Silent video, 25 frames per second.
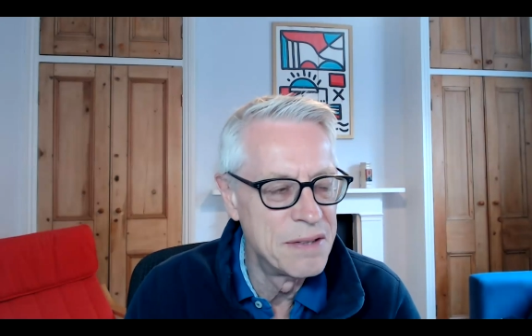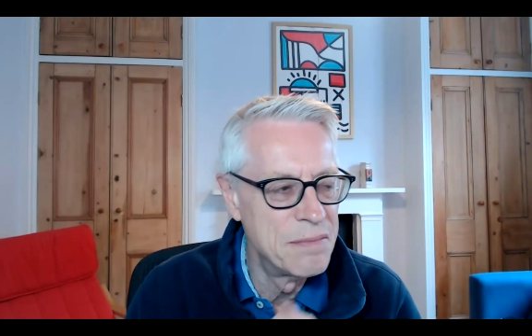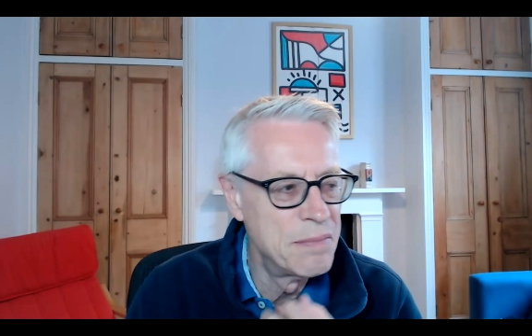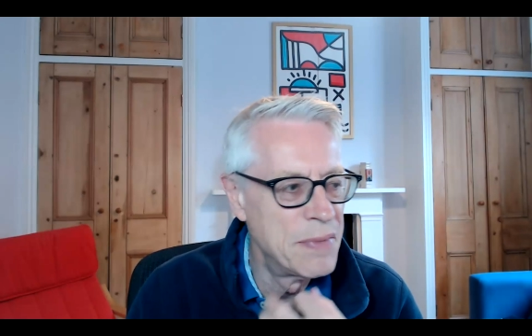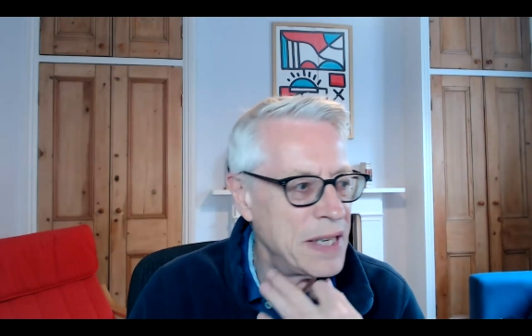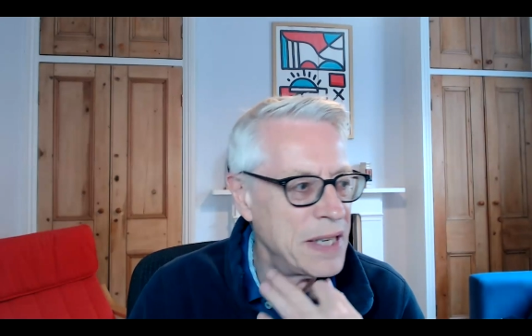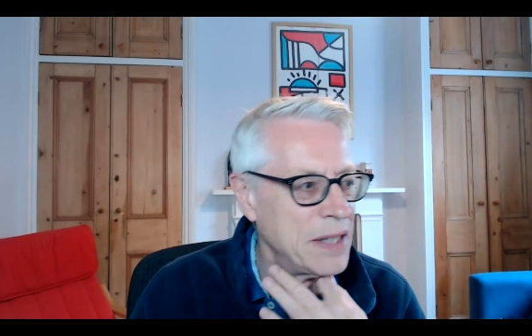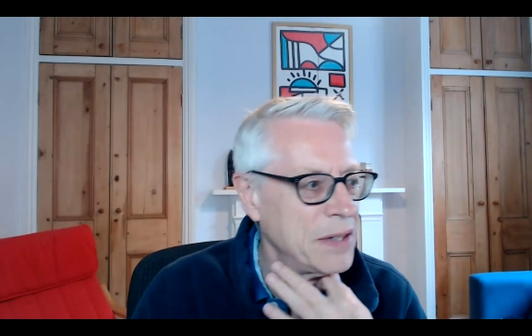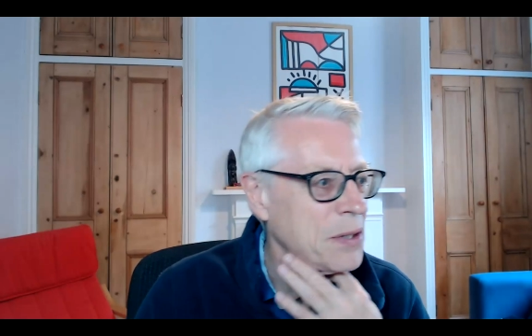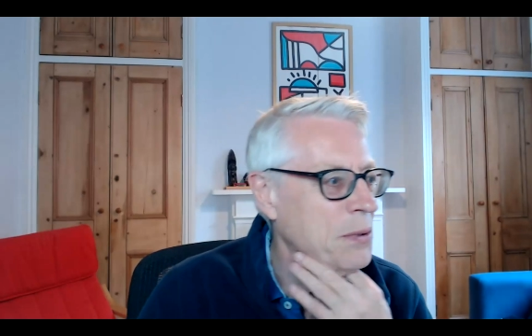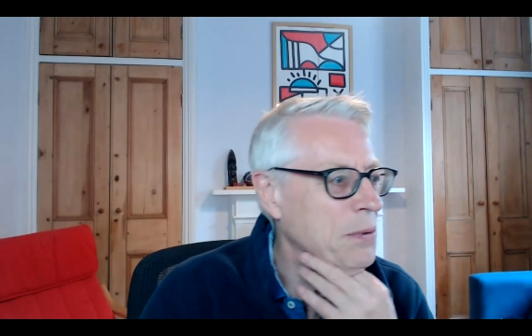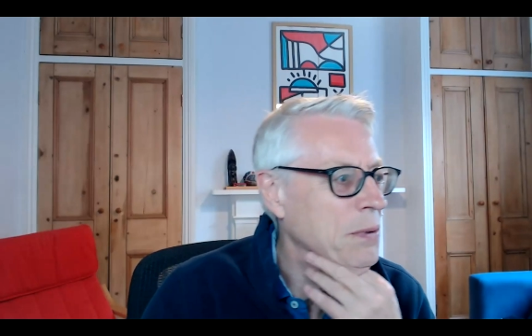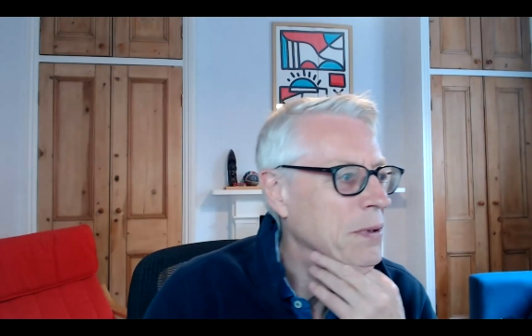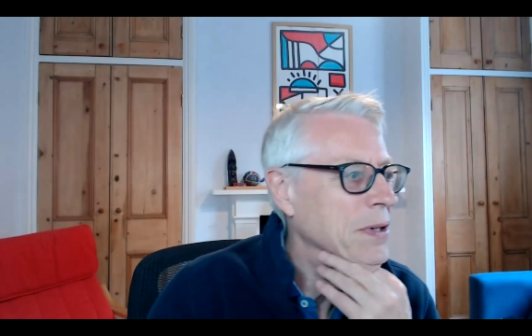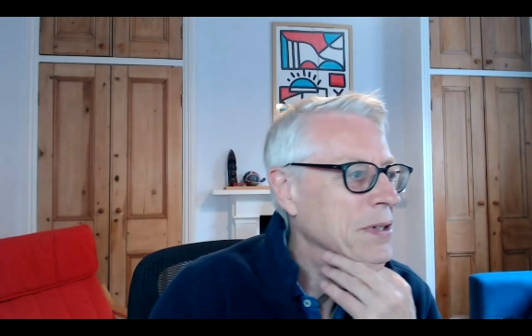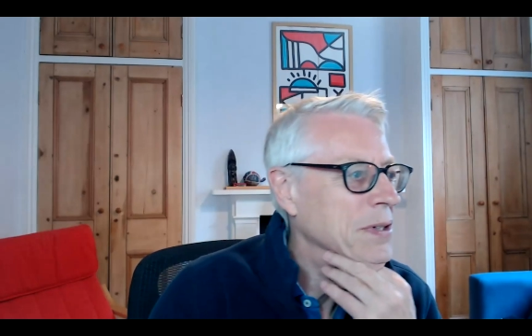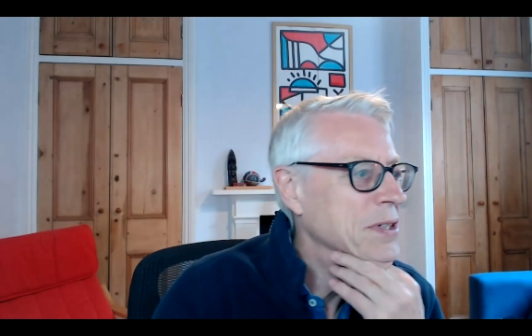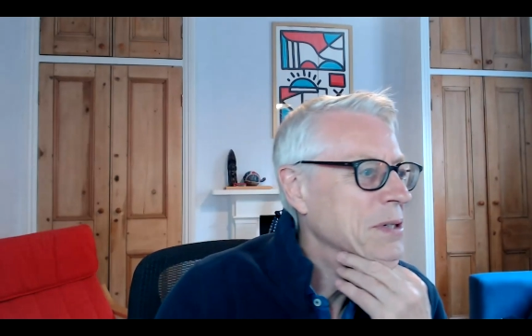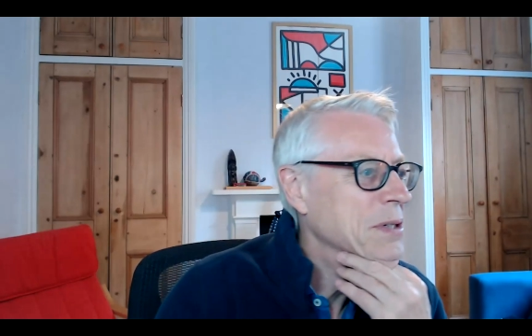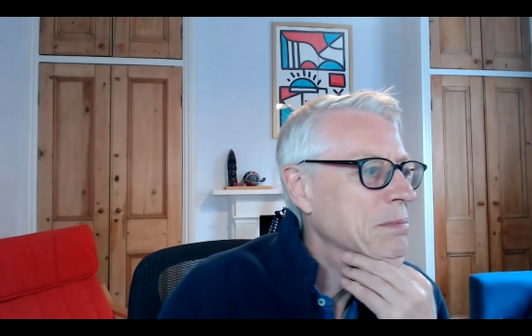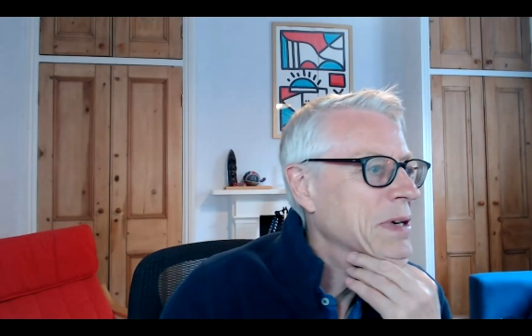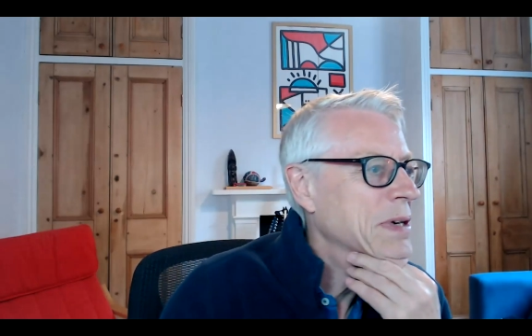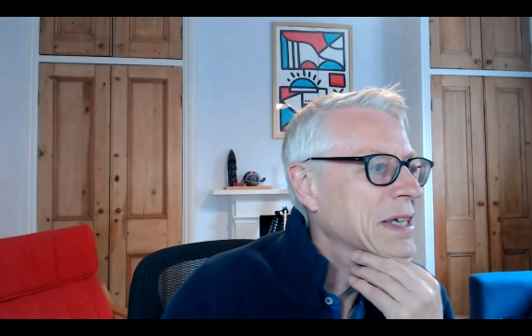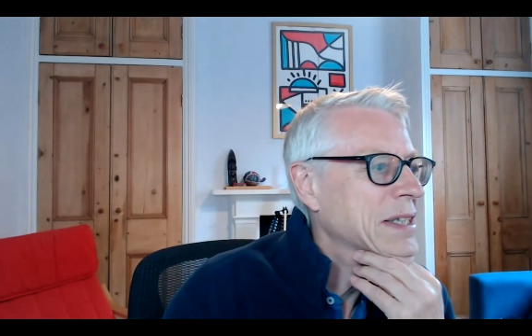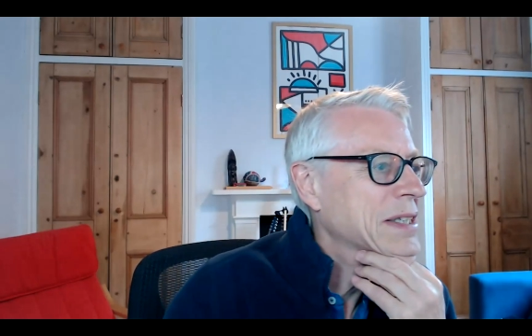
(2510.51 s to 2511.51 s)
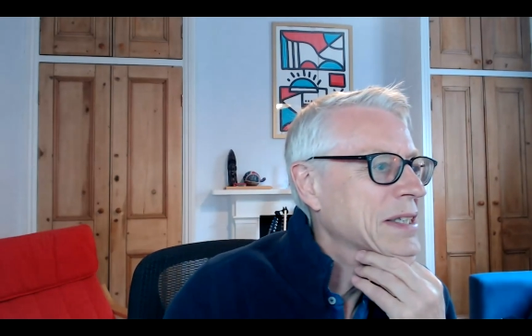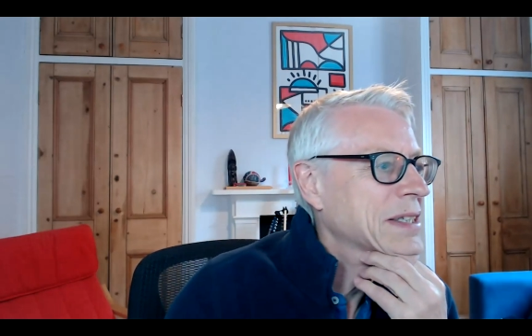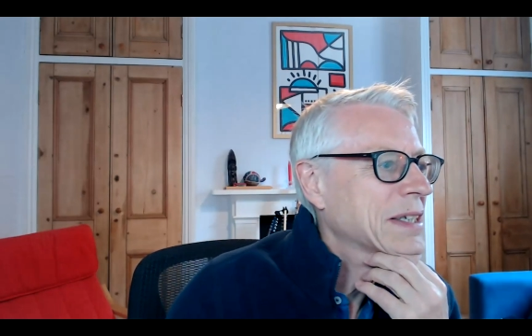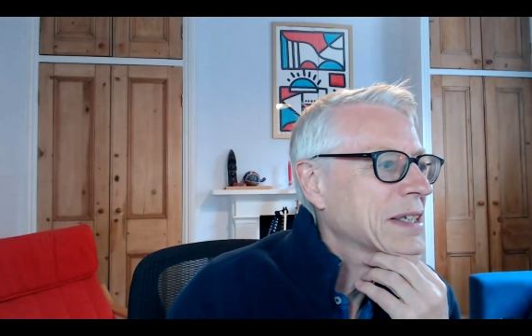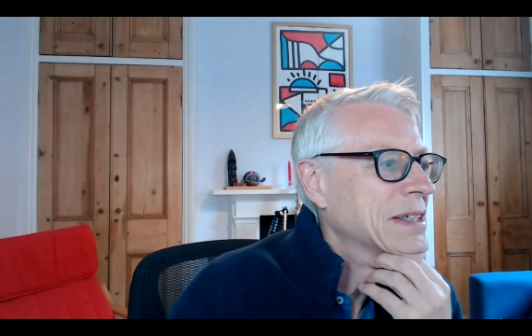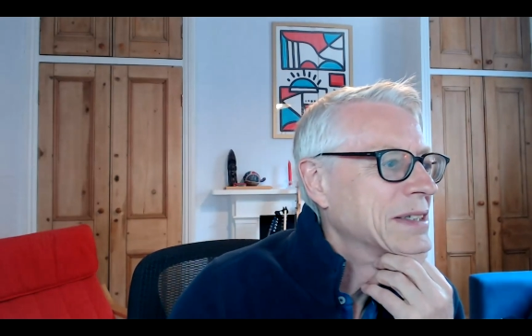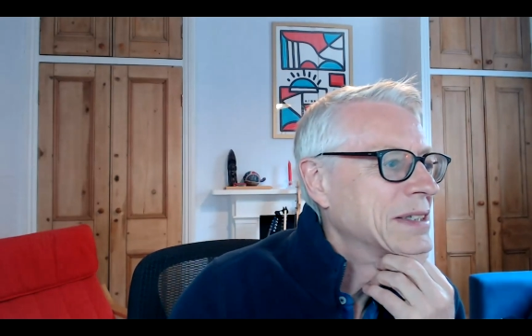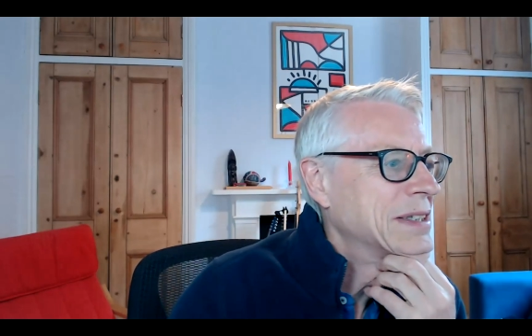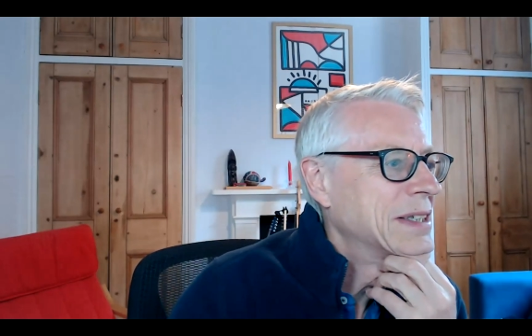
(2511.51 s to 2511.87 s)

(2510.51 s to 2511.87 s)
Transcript: and make the quality better.